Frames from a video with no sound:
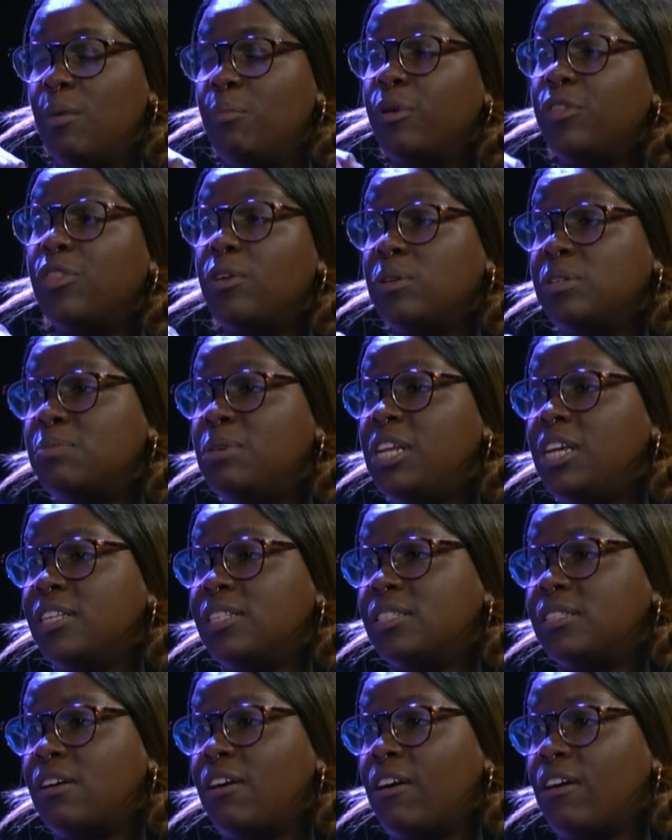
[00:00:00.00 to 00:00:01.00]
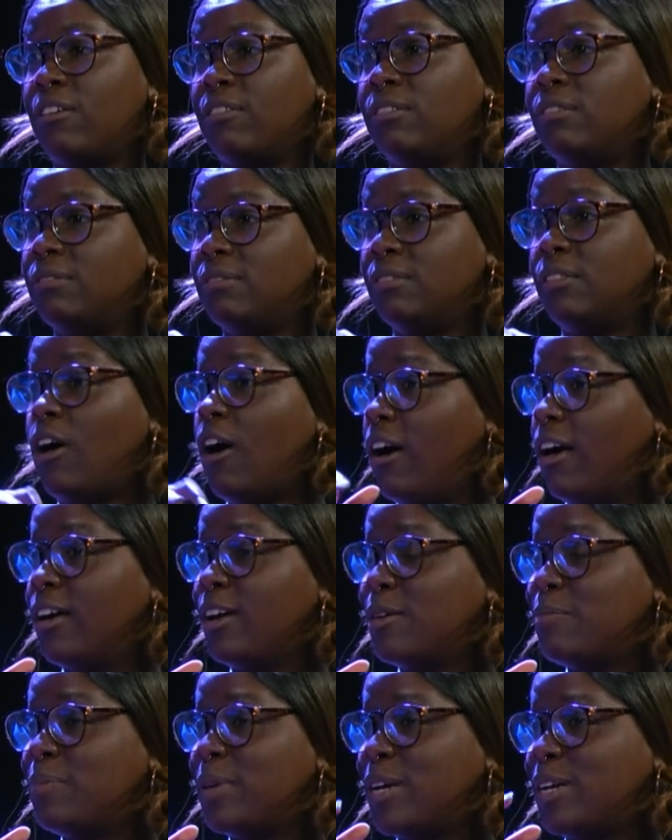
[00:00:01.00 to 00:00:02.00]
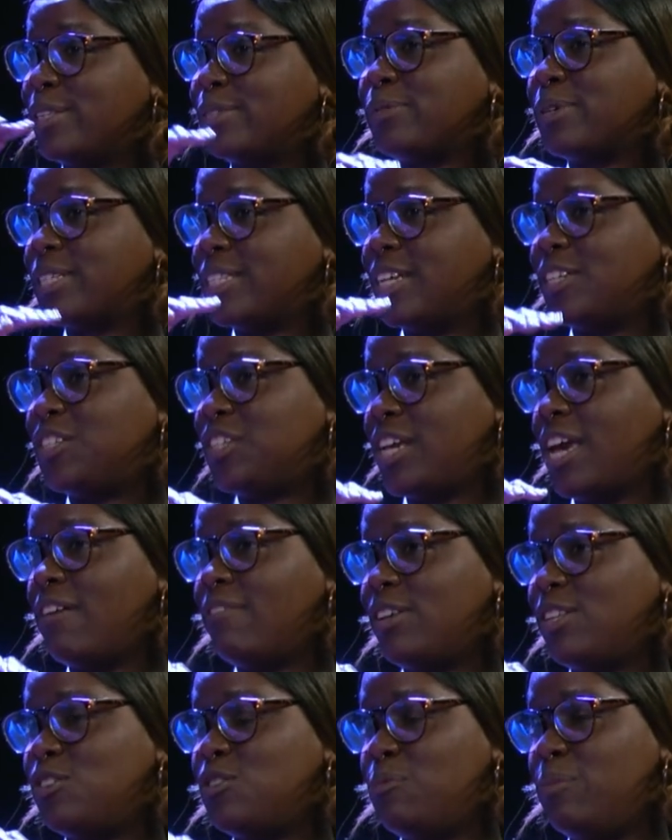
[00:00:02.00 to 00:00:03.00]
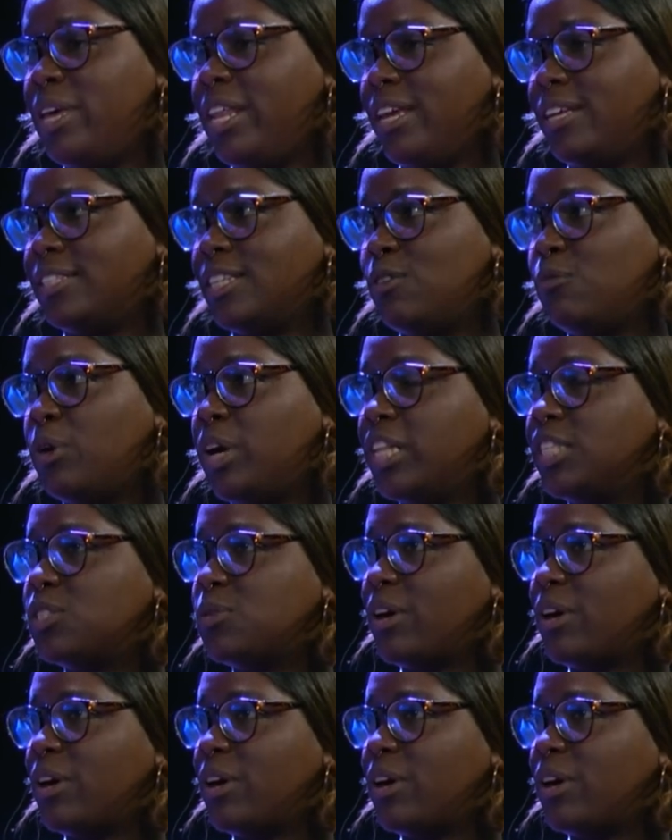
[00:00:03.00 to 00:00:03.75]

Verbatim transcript: But those meetings are long because we're essentially having two meetings in one.